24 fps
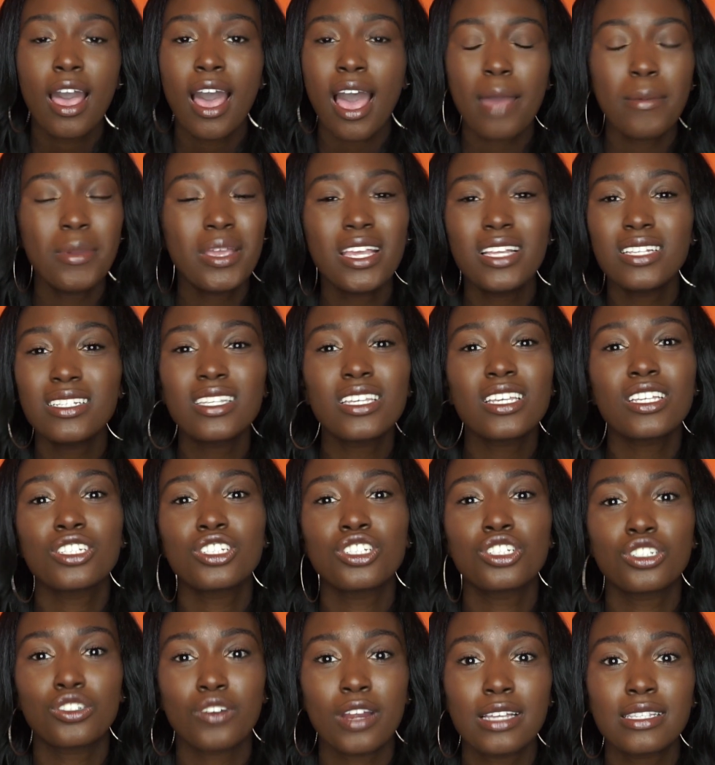I began to get
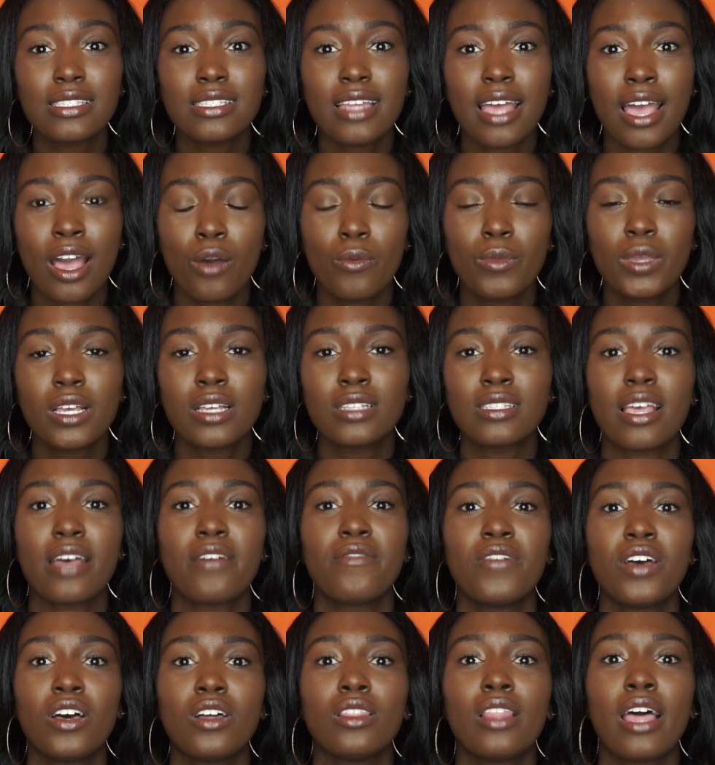stressed out because I
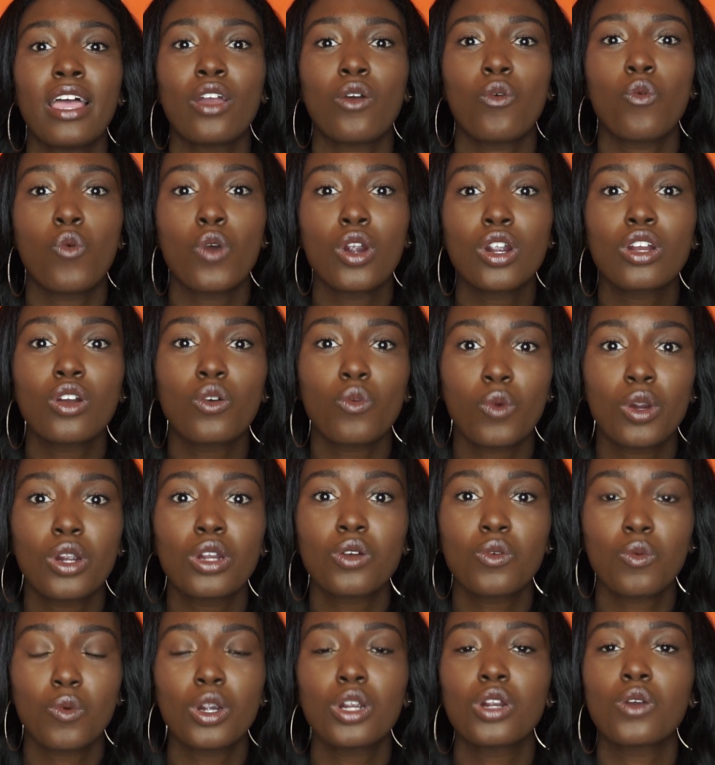felt like work
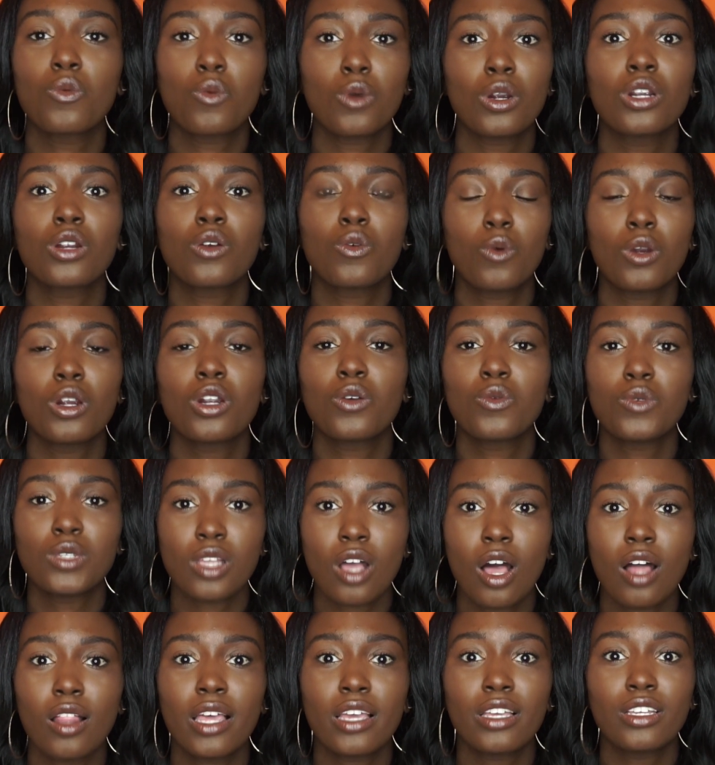was
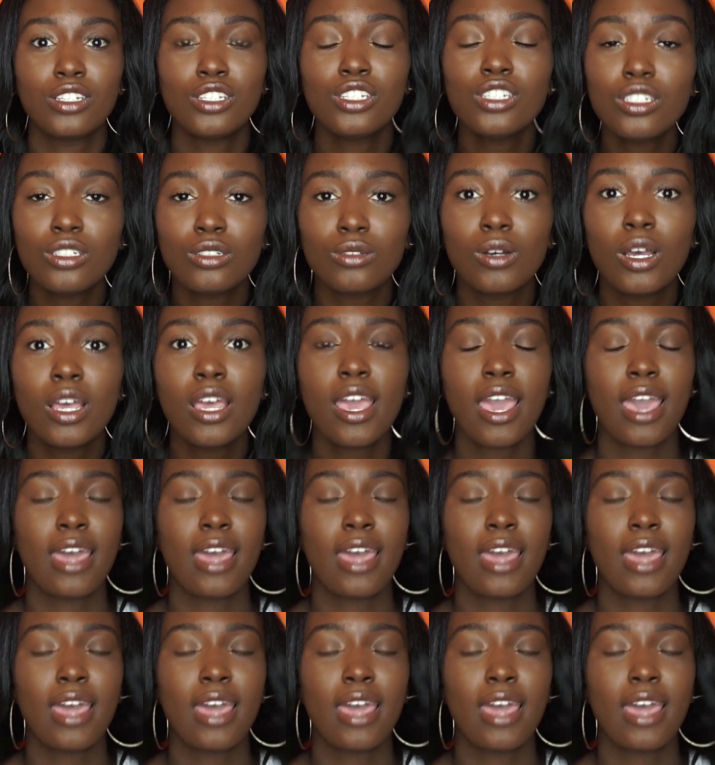all I could do.